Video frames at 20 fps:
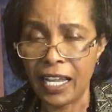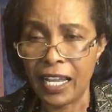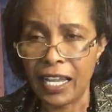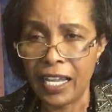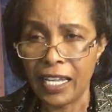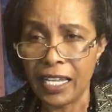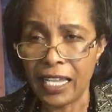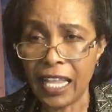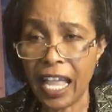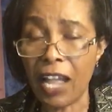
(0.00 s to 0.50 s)

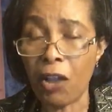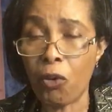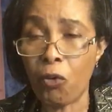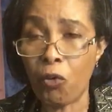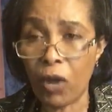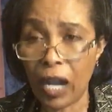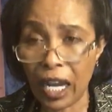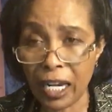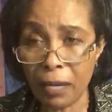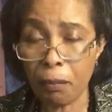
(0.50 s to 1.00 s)
They
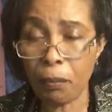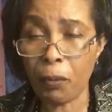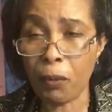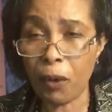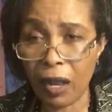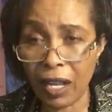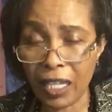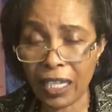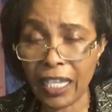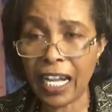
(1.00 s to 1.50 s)
can
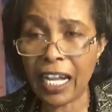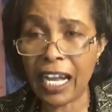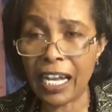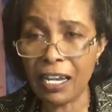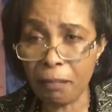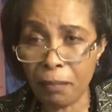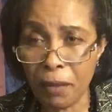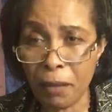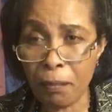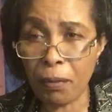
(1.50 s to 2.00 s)
they can be
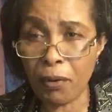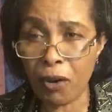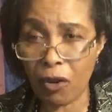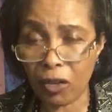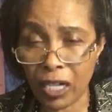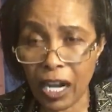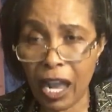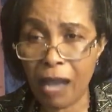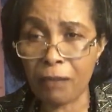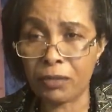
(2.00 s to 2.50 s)

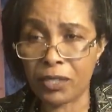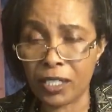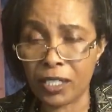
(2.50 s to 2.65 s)
programmed